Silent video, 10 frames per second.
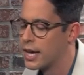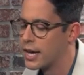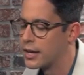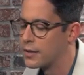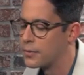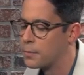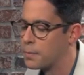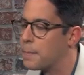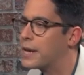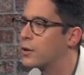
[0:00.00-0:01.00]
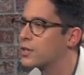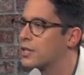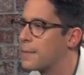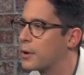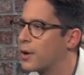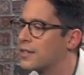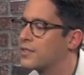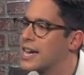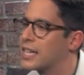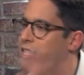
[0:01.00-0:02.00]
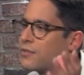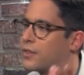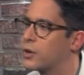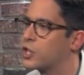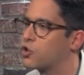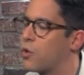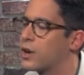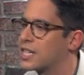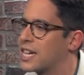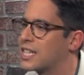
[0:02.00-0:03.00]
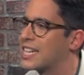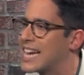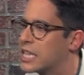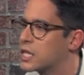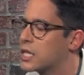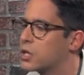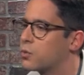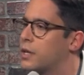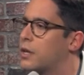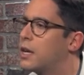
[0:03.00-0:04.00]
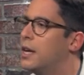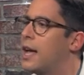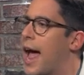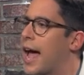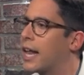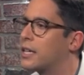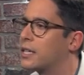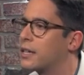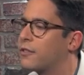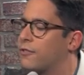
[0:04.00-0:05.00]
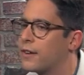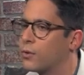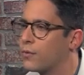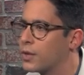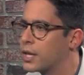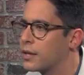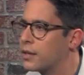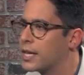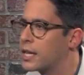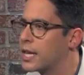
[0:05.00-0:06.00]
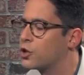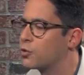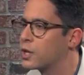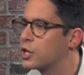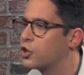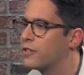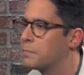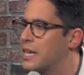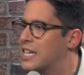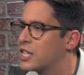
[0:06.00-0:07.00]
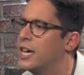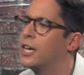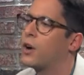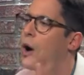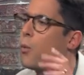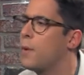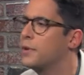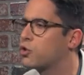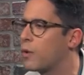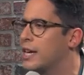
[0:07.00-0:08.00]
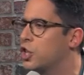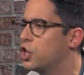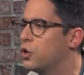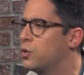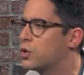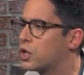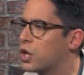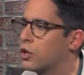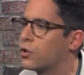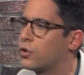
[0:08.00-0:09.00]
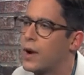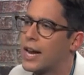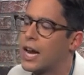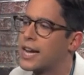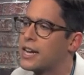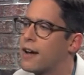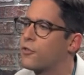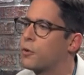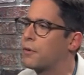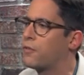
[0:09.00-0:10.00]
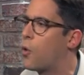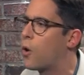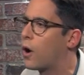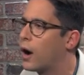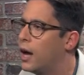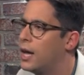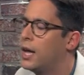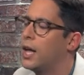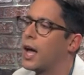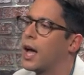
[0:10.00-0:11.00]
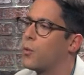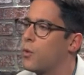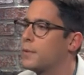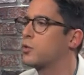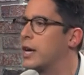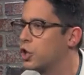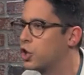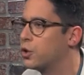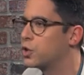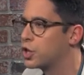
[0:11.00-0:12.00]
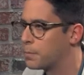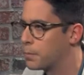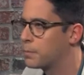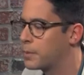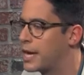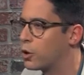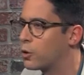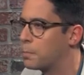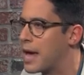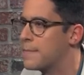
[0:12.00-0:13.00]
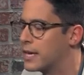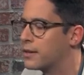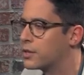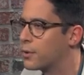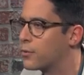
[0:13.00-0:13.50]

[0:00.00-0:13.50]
uh, because the Democrats have taken this very strong stance against Israel and uh, in favor of the, the alleged religion of peace. A woman's right to choose is under threat like never before. A woman's right to choose to kill her baby is,